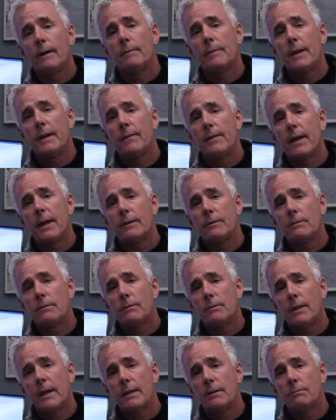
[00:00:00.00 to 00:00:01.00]
And
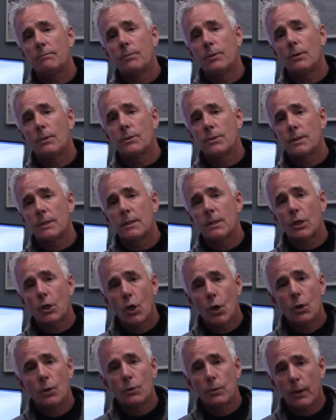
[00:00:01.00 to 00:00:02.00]
that pulls in the
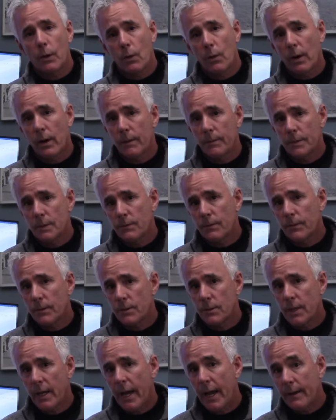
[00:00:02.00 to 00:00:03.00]
code requirements for
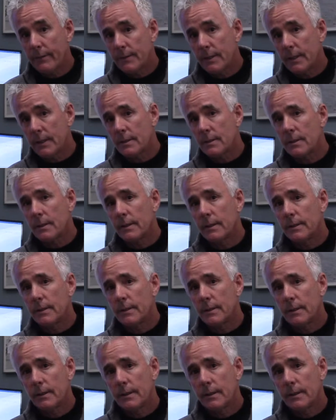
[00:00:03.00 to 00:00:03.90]
us to have to insulate.